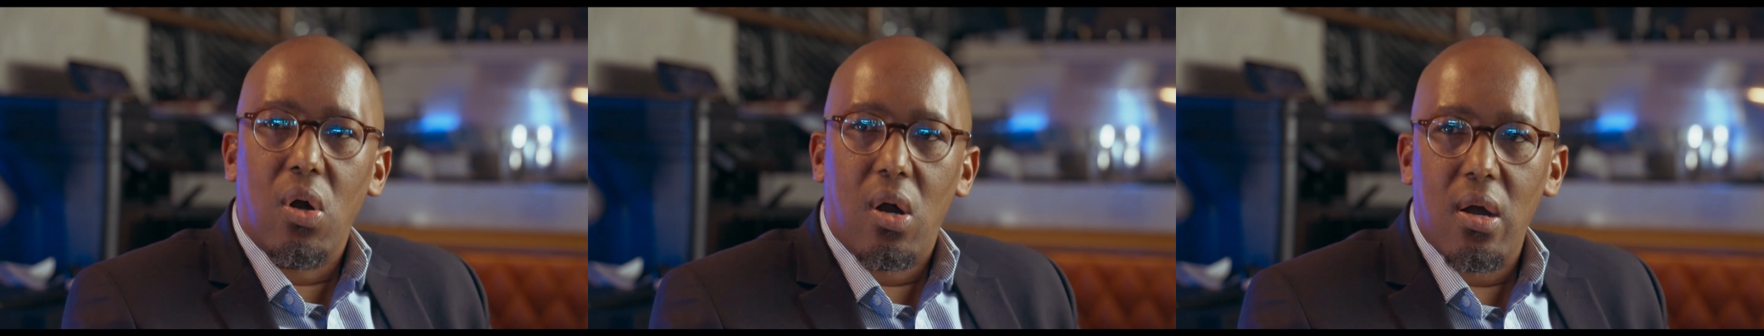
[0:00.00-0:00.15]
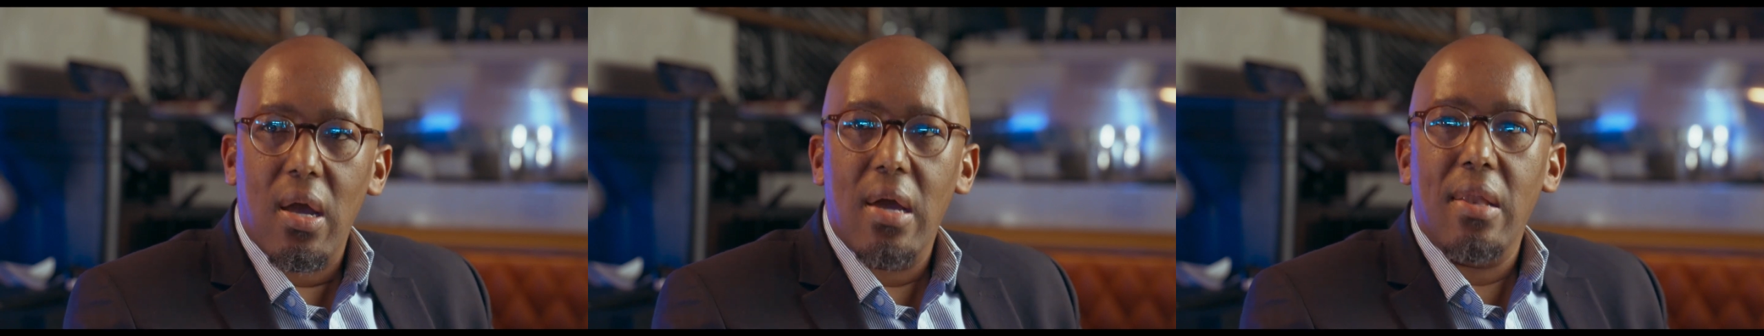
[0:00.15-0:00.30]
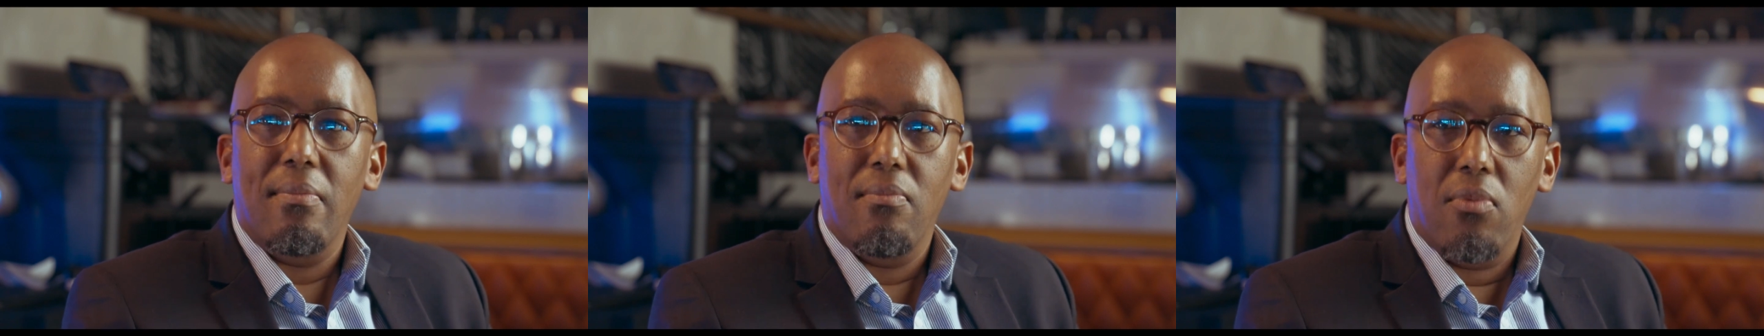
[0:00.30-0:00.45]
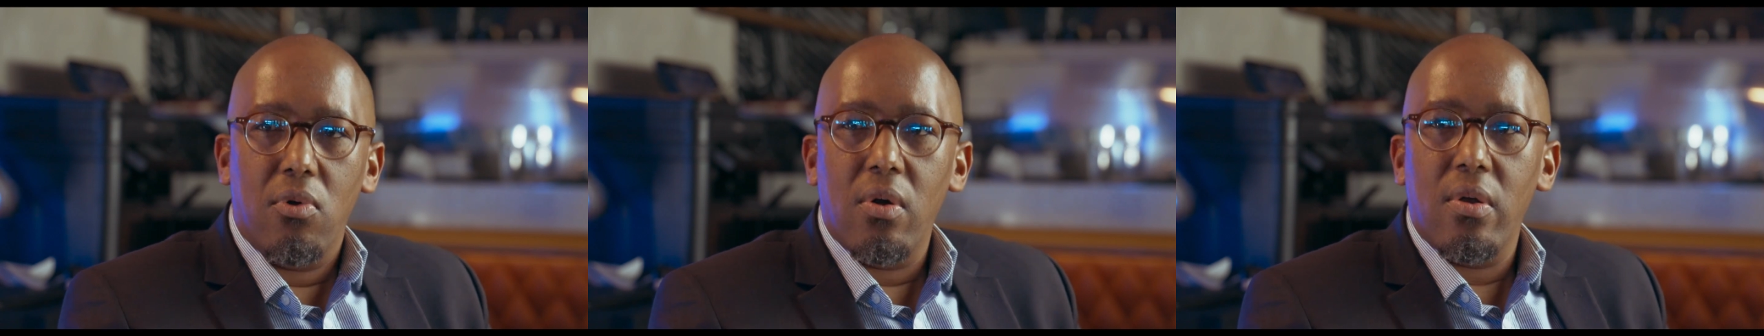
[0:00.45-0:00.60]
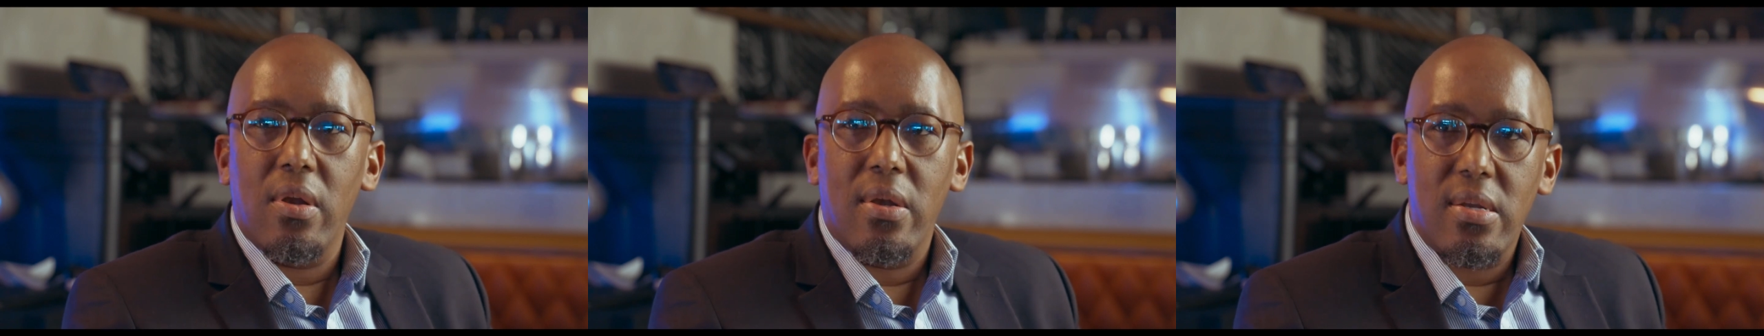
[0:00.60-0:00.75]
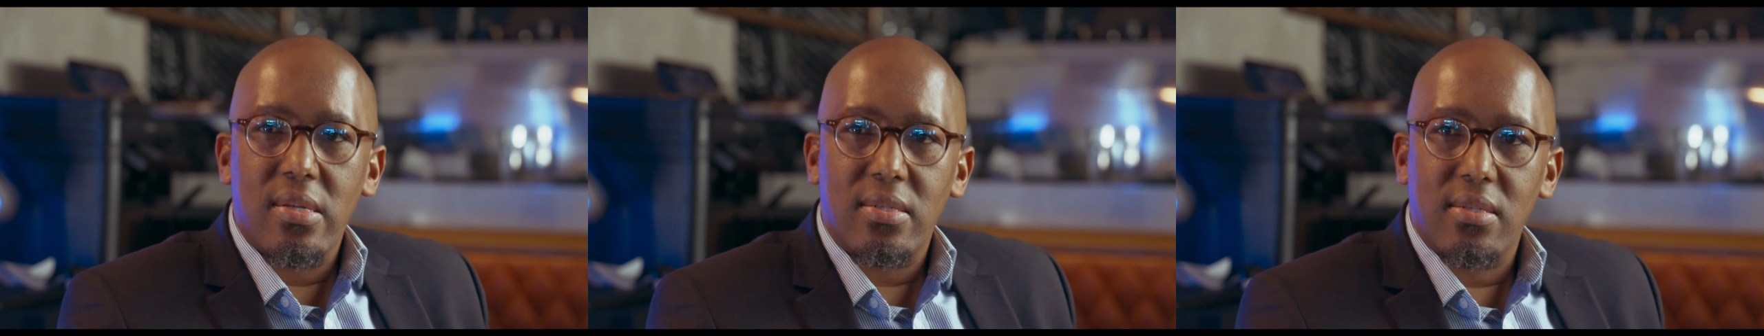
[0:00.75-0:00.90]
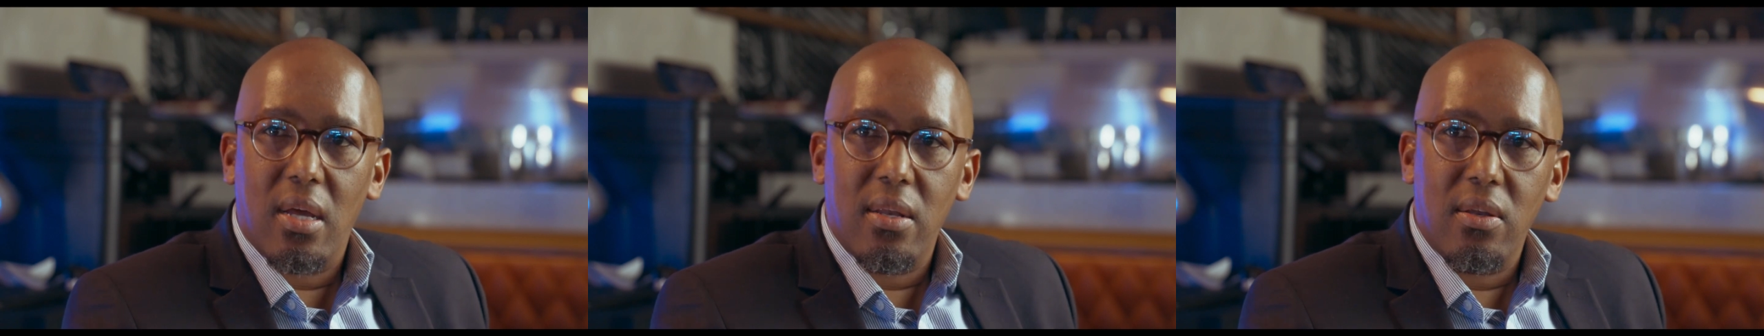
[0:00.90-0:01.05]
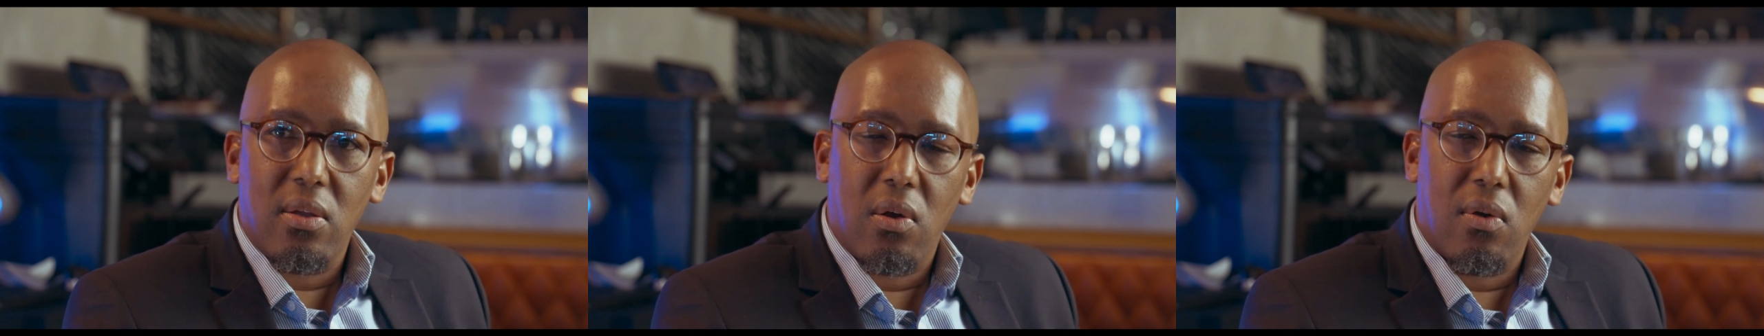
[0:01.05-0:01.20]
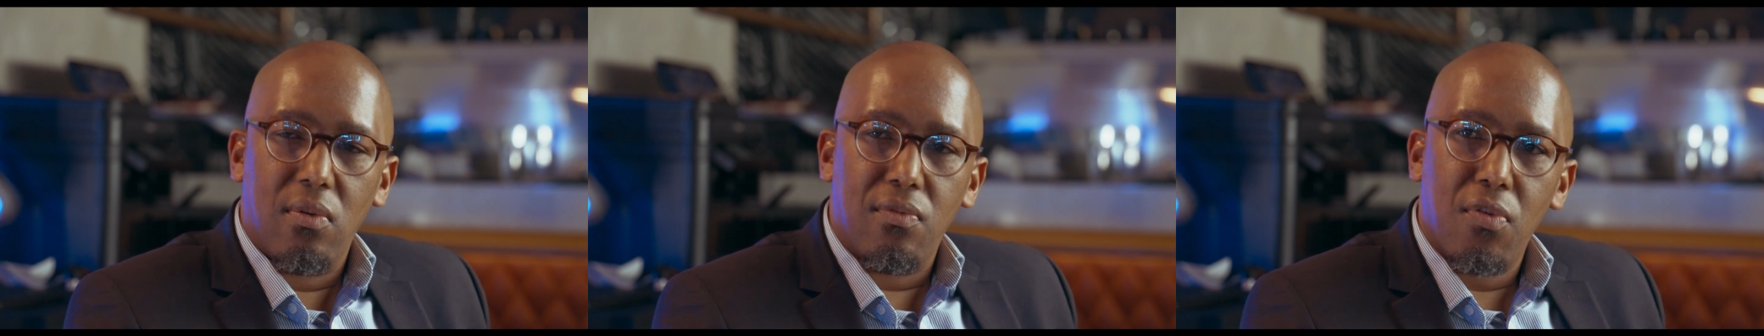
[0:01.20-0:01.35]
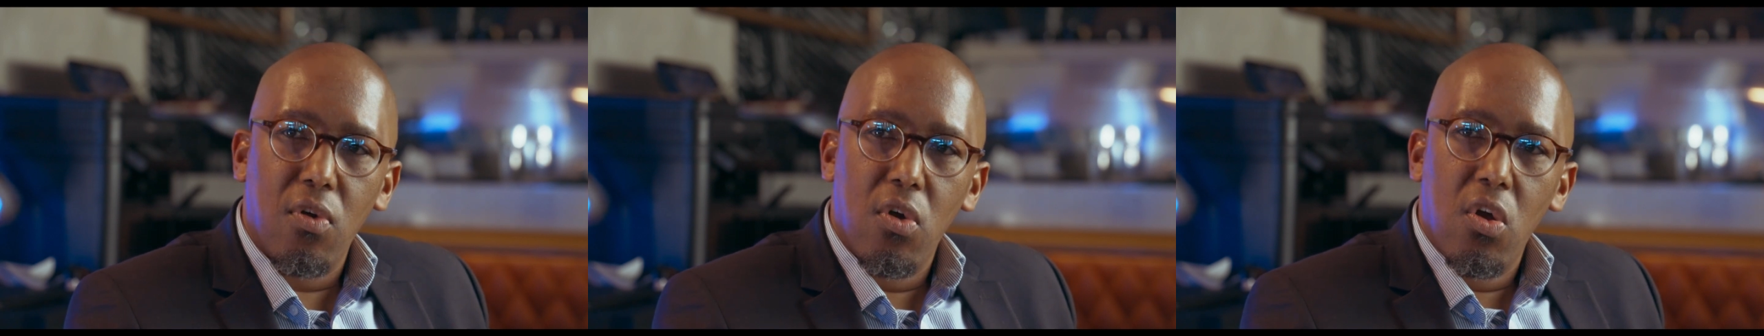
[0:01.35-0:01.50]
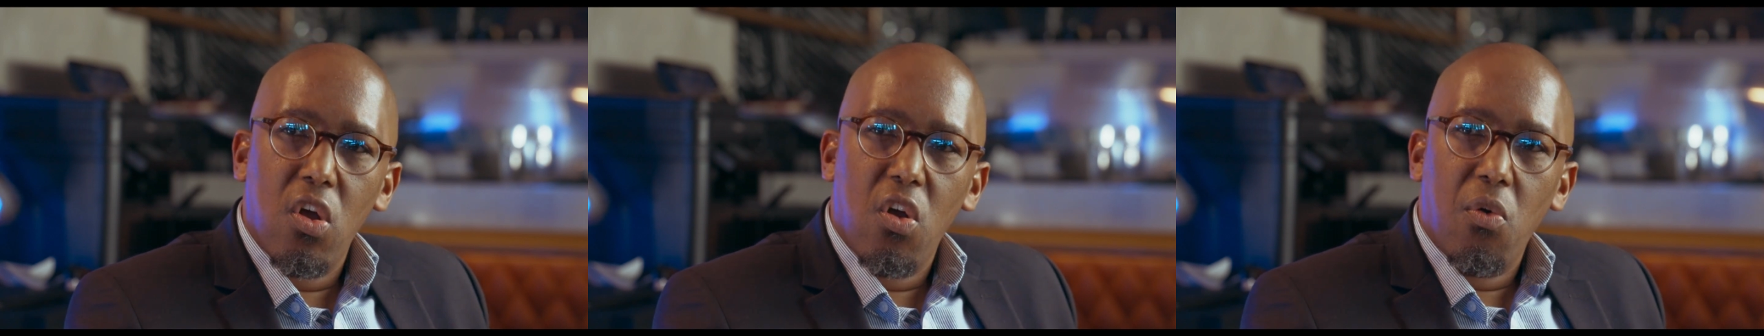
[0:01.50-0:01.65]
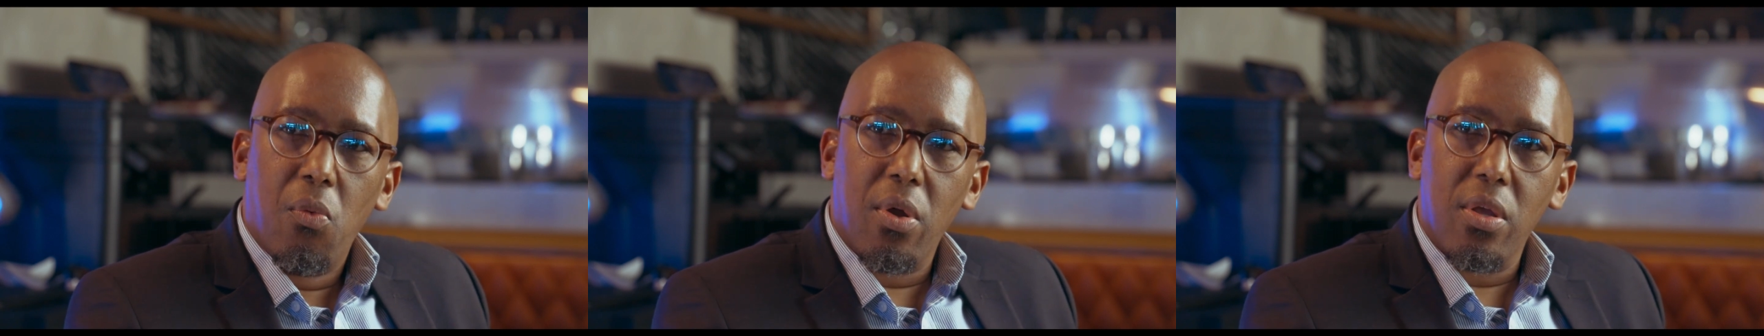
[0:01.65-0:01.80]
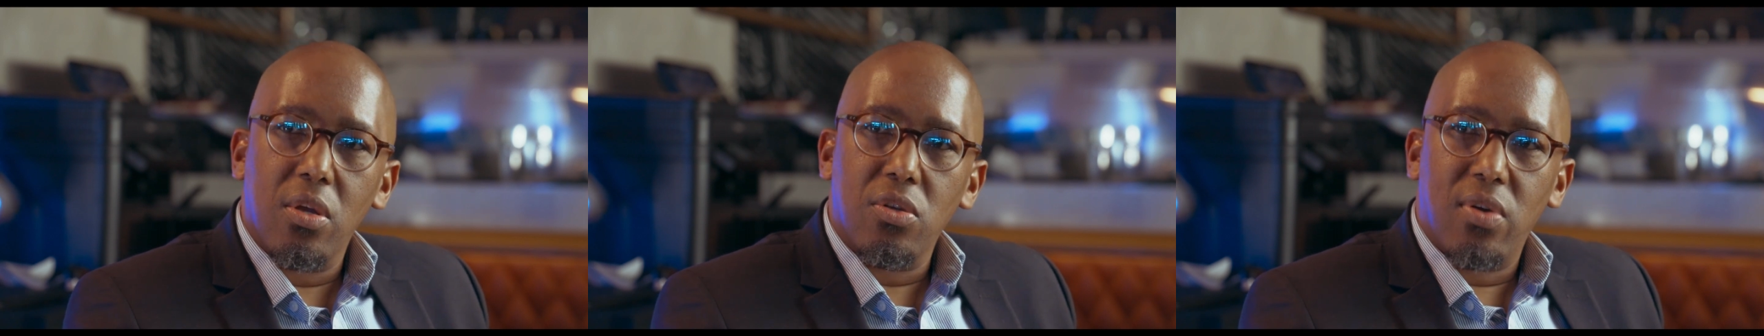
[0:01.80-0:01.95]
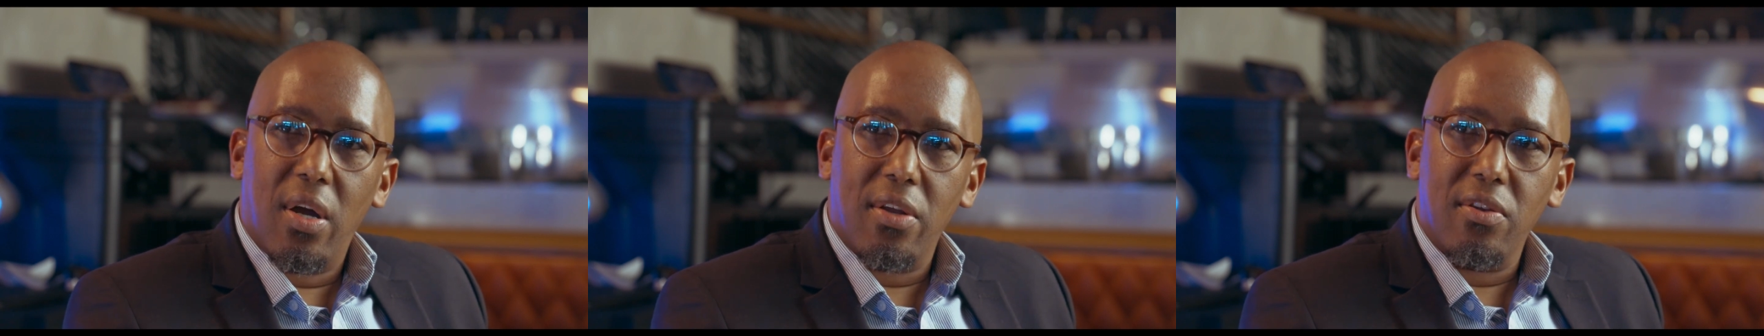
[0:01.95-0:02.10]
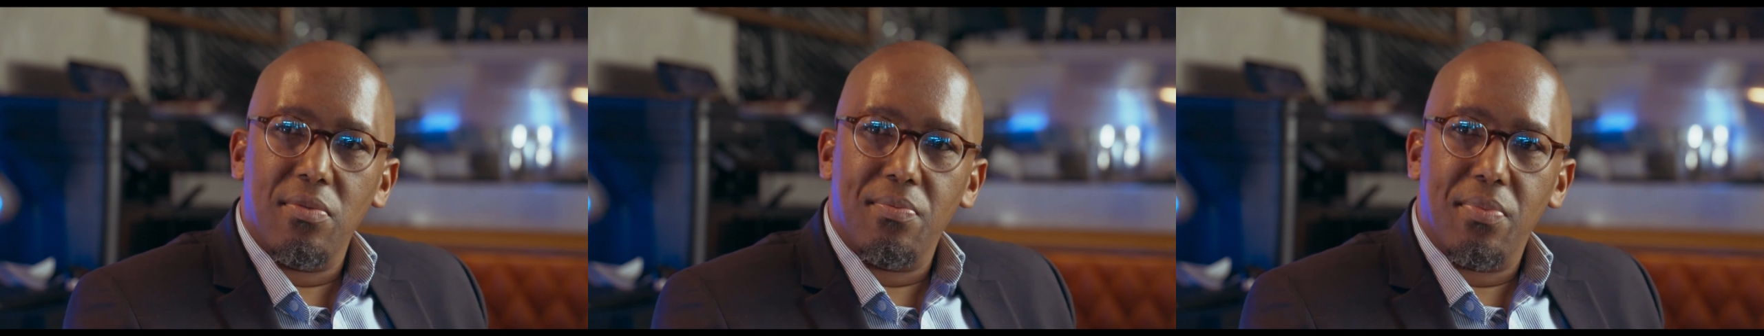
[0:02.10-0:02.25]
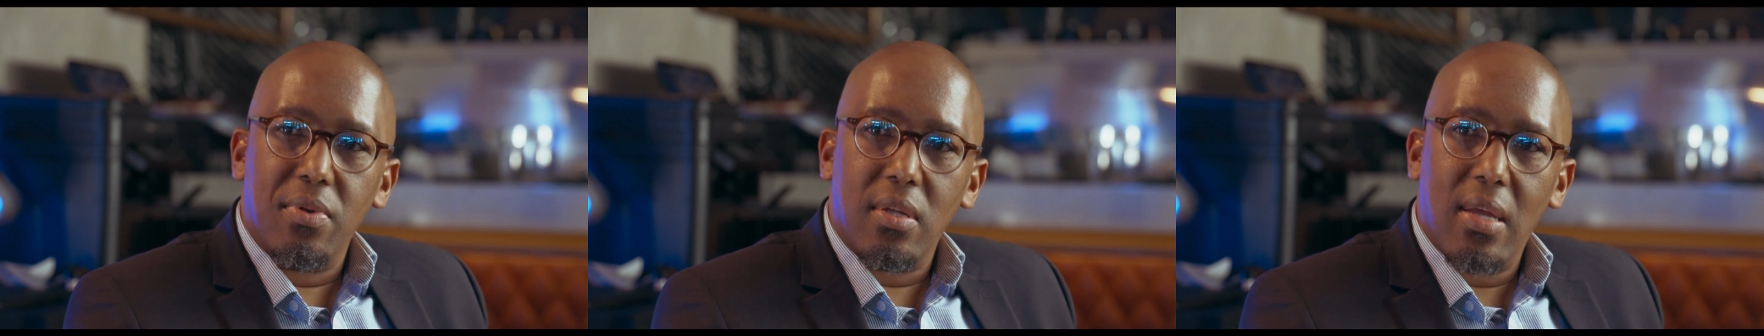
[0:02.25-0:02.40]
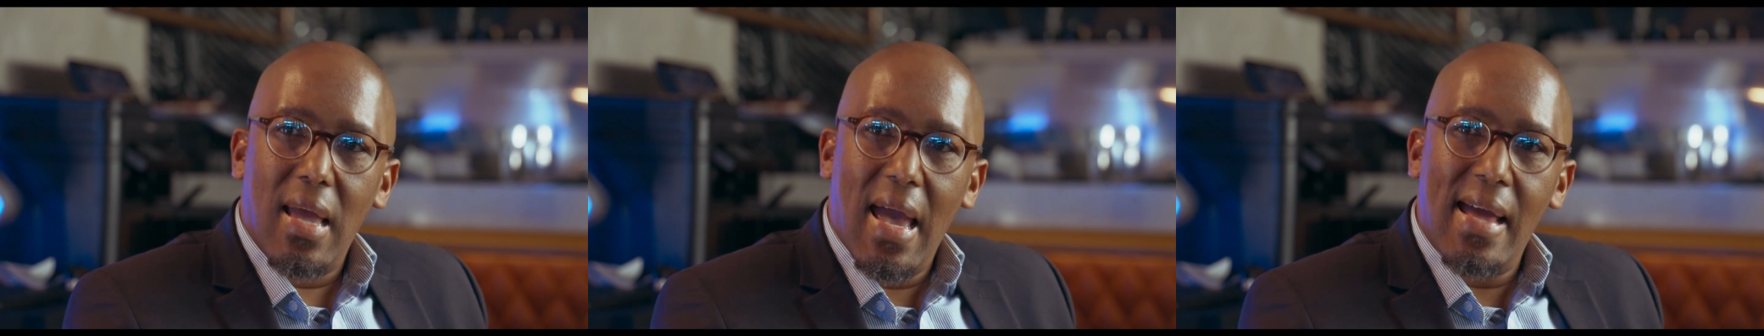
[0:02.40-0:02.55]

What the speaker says: are and more understanding of where you're trying to be,